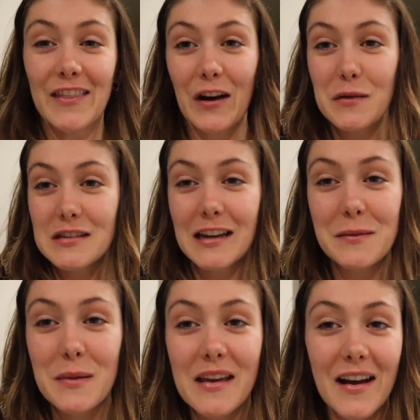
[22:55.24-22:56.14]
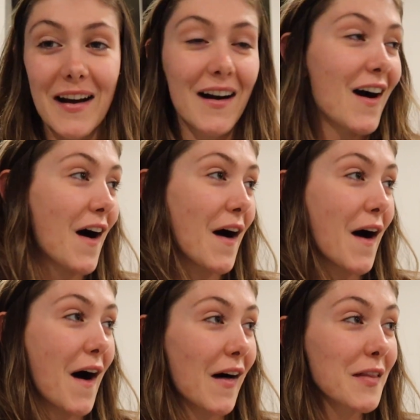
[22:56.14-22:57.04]
I thought it was going to be
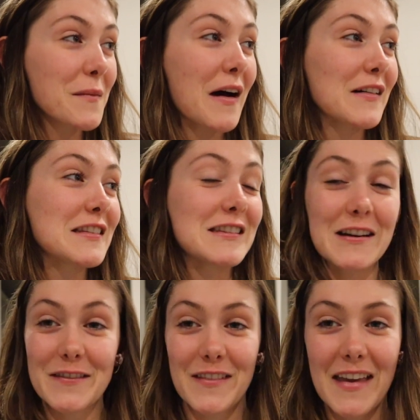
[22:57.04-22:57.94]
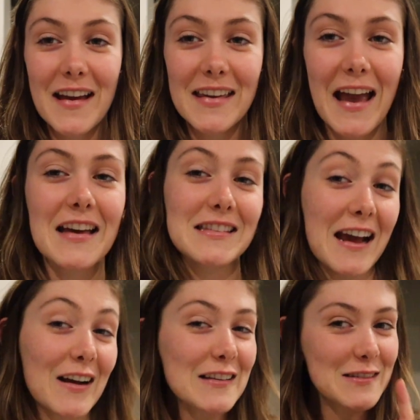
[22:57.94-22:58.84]
all about Sophia. Yeah,
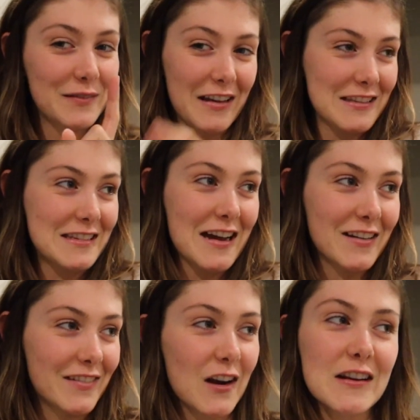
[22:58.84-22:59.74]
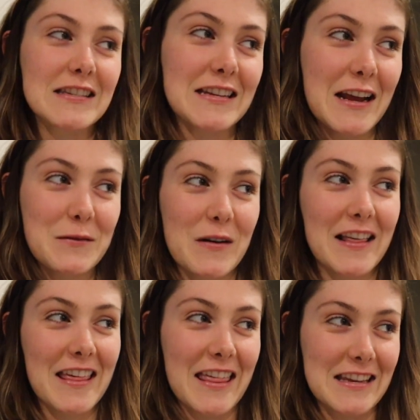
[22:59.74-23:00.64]
Zach got some good stuff. He already stained one
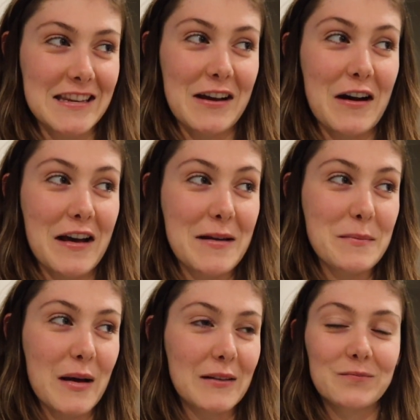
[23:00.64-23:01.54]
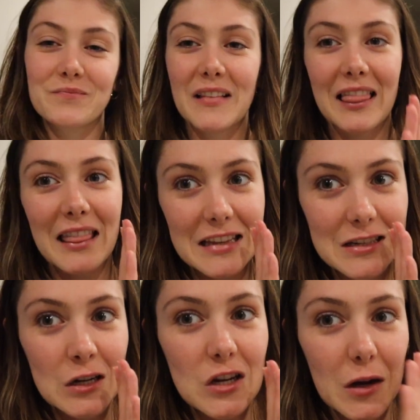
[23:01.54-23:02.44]
of the things I got him, but
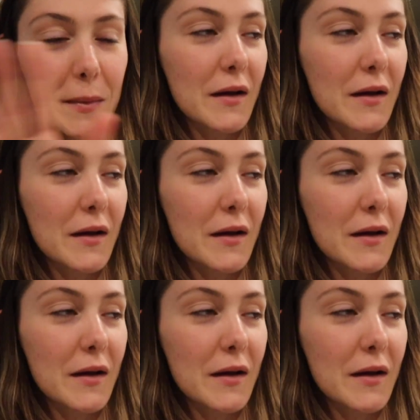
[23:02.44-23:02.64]
let's not talk